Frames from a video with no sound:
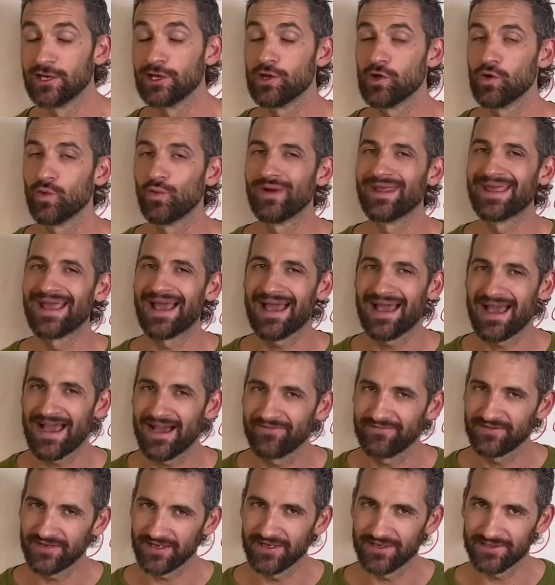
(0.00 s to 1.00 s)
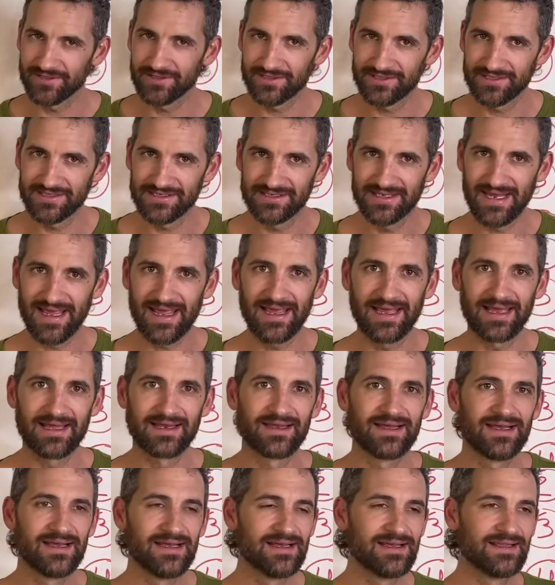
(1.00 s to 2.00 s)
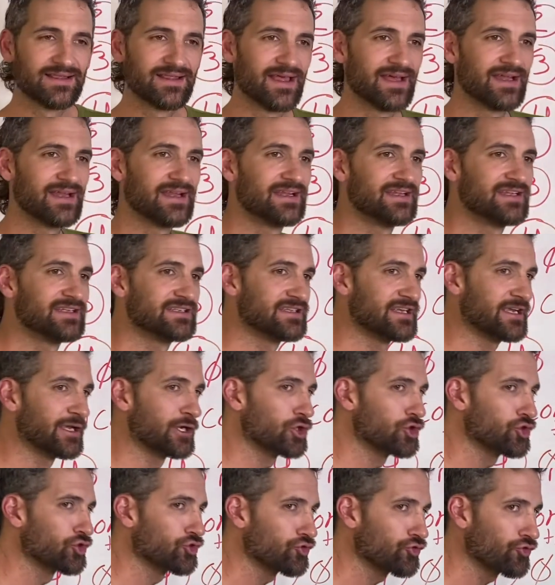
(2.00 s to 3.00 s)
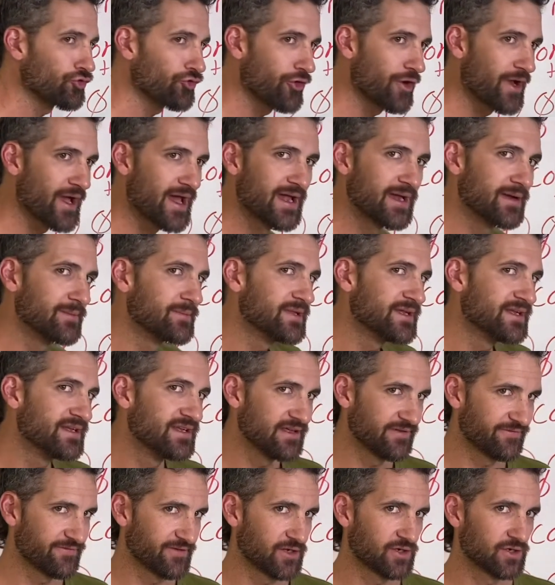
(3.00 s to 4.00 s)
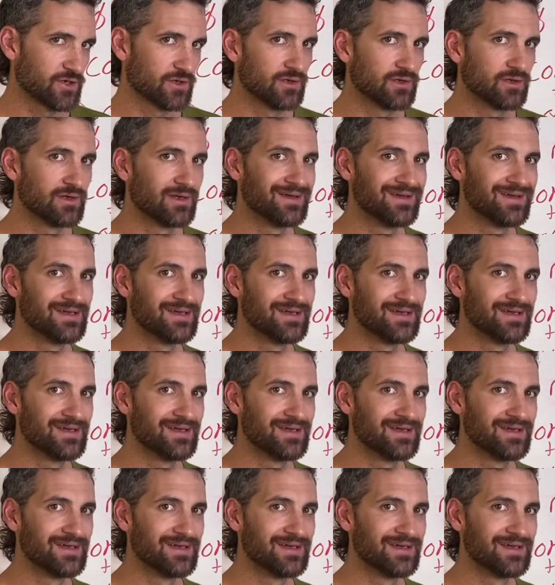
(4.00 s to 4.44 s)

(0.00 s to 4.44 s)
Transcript: we have to understand that it is incredibly difficult